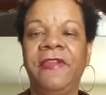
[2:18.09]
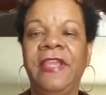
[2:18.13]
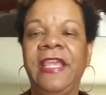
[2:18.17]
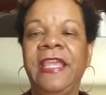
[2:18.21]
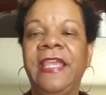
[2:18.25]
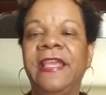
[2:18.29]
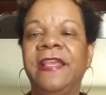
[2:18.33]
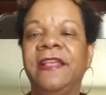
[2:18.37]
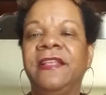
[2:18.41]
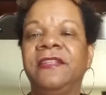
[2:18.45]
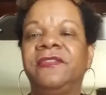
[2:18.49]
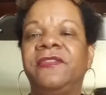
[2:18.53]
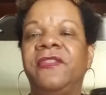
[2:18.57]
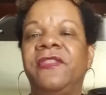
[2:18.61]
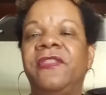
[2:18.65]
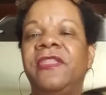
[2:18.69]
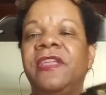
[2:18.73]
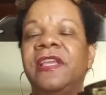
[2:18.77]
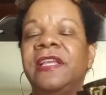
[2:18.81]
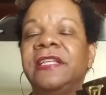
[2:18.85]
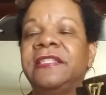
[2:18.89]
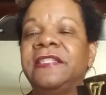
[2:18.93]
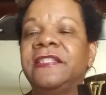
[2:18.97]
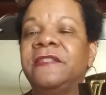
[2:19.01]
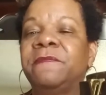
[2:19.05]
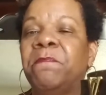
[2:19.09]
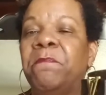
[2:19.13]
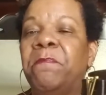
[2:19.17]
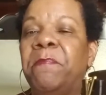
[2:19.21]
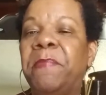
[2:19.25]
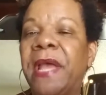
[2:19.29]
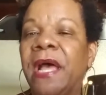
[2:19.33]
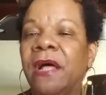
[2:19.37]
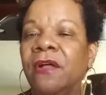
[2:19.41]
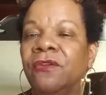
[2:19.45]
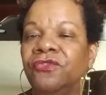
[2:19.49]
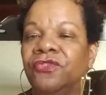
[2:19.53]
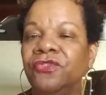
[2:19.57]
is this
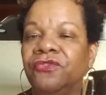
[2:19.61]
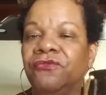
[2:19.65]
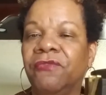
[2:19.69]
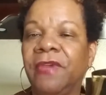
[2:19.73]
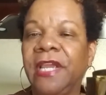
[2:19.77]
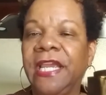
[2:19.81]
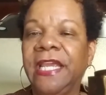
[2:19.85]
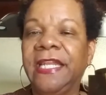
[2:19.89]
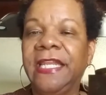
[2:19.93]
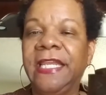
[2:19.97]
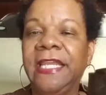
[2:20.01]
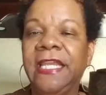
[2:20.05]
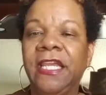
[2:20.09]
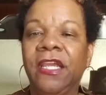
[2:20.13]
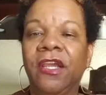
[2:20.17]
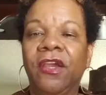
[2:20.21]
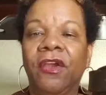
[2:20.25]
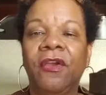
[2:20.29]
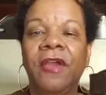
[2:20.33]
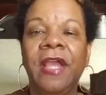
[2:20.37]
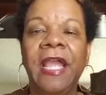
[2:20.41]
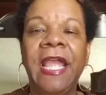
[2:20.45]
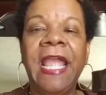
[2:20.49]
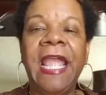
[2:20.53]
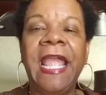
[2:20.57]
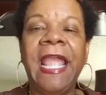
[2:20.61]
belt right here.